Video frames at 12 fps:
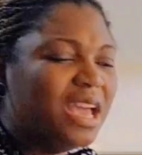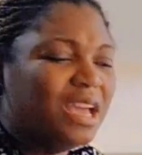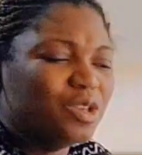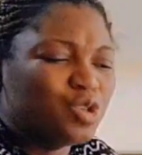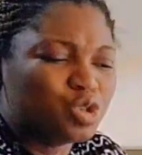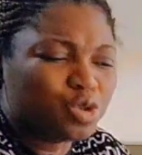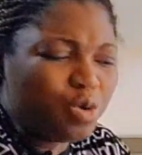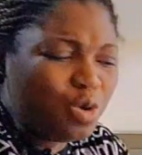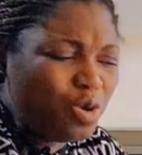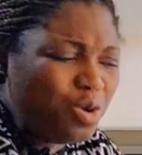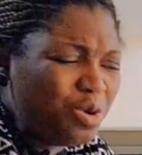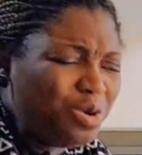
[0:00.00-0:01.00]

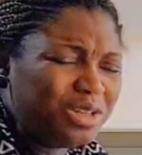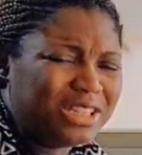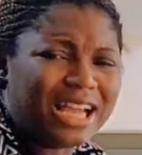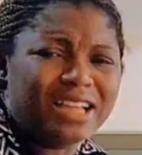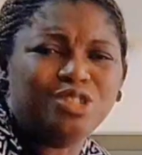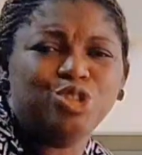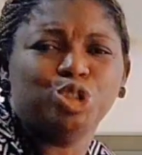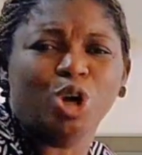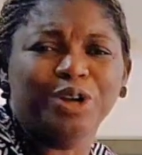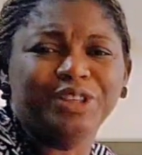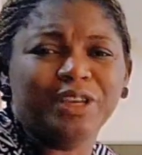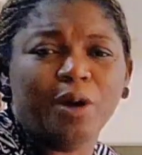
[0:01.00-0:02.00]
through that
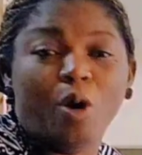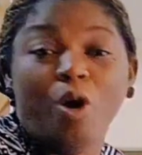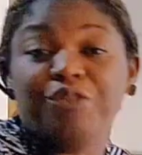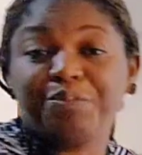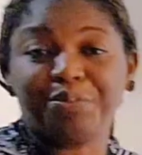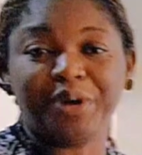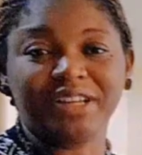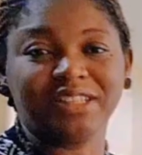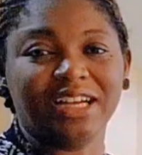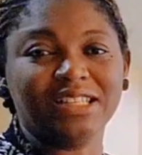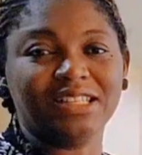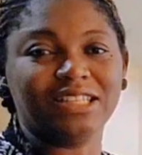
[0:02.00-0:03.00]
journey of
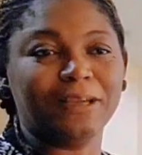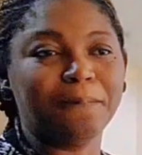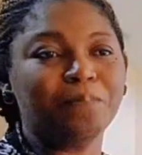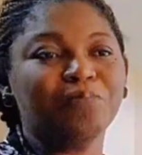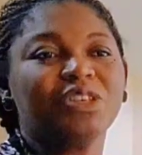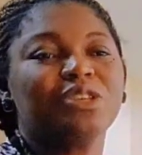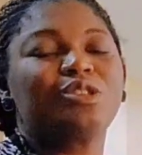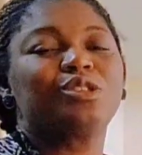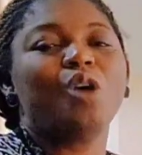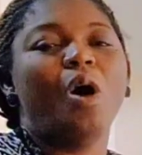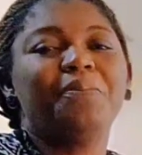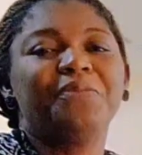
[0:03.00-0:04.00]
pregnancy,
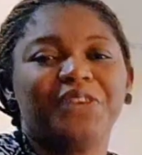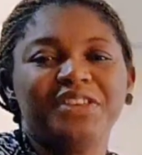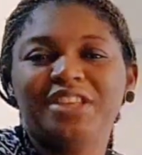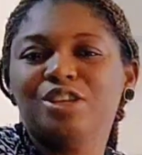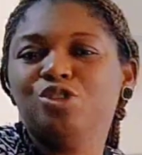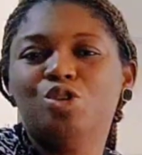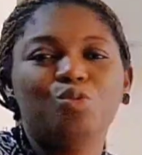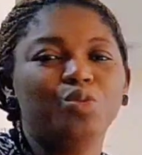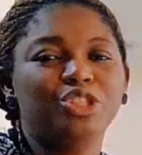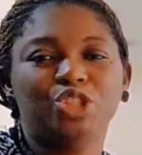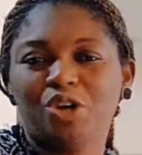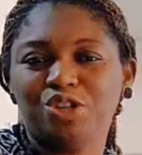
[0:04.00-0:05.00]
something in you will
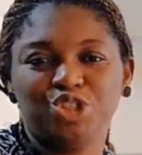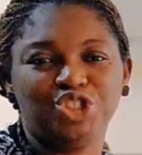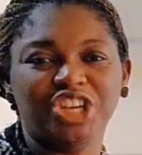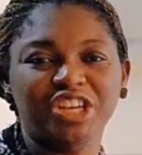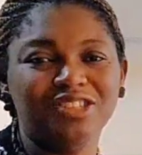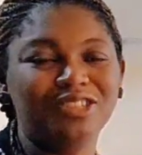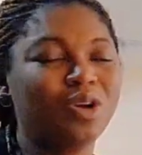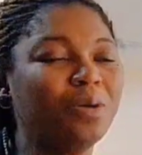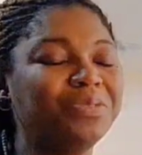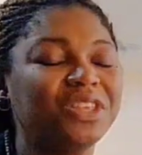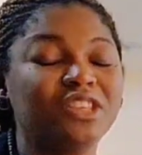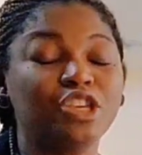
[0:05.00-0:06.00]
just change.
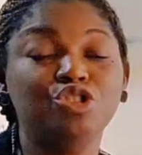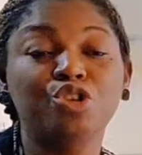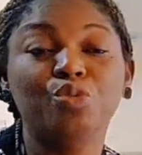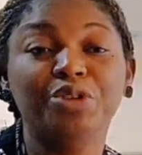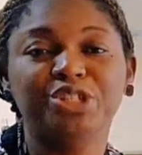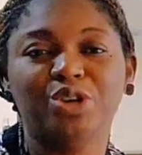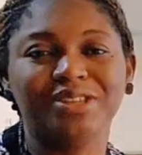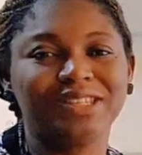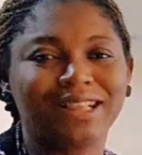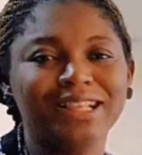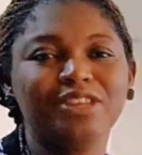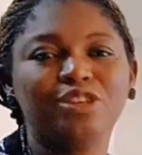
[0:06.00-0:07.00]
Something in you will just
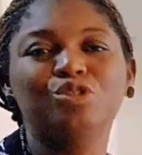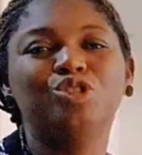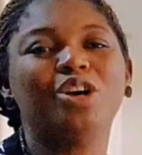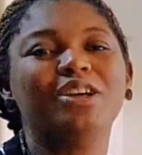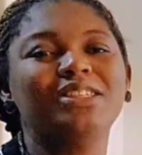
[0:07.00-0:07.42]
click. You just